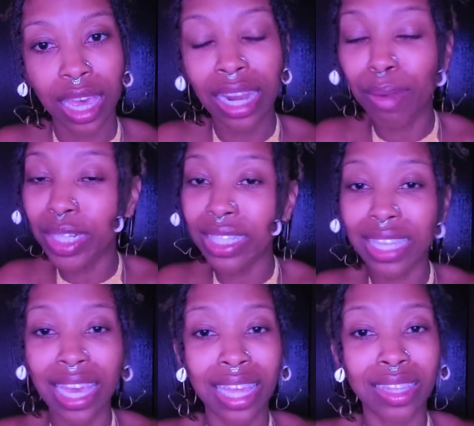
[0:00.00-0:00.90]
And I'm just
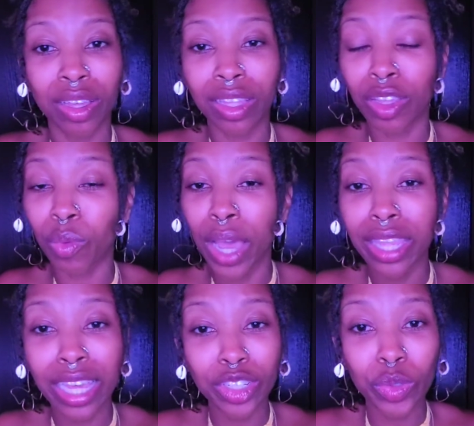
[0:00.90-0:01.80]
saying, the
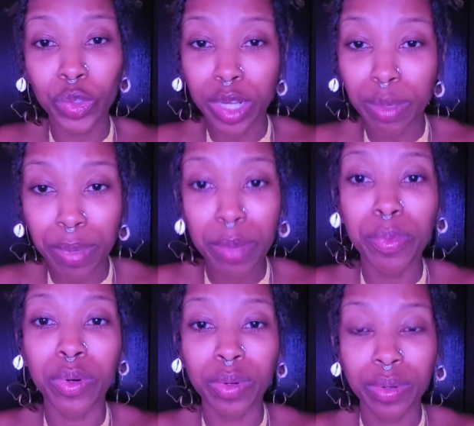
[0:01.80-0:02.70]
way that you treat
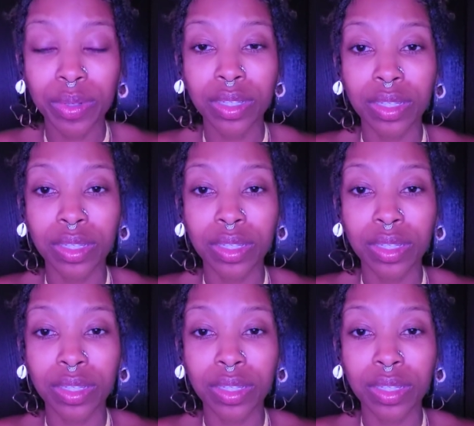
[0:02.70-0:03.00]
people,